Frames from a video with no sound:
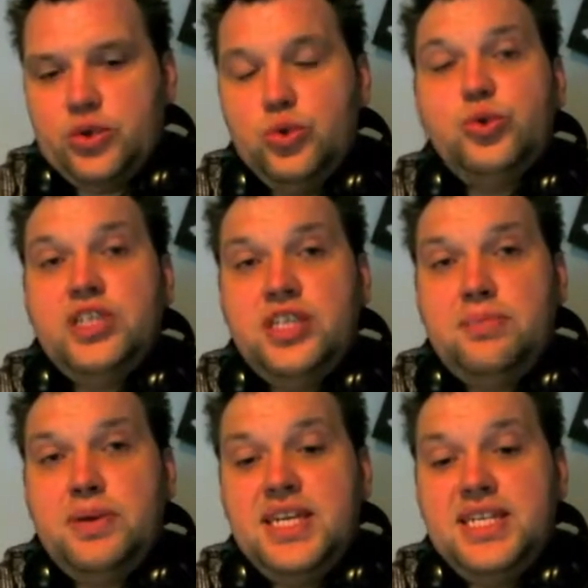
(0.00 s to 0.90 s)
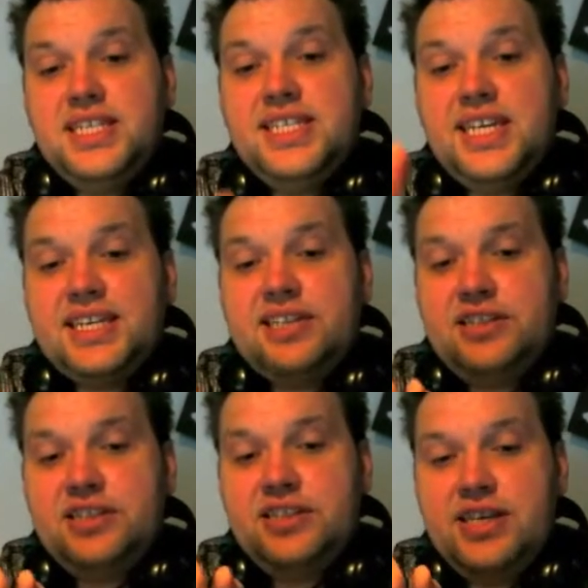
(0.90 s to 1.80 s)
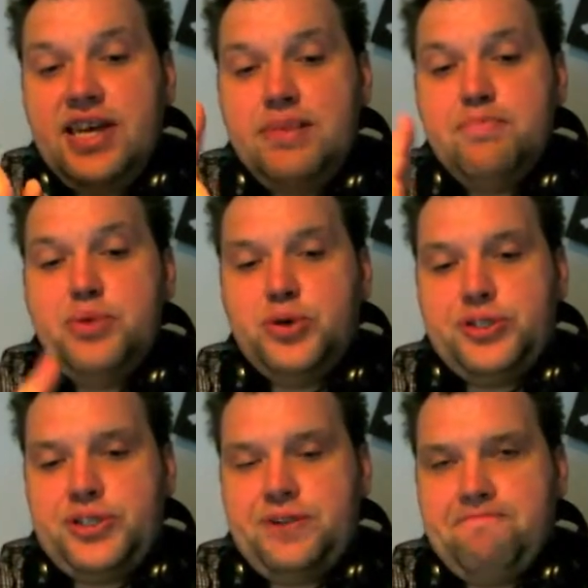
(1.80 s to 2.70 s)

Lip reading: UDP signal input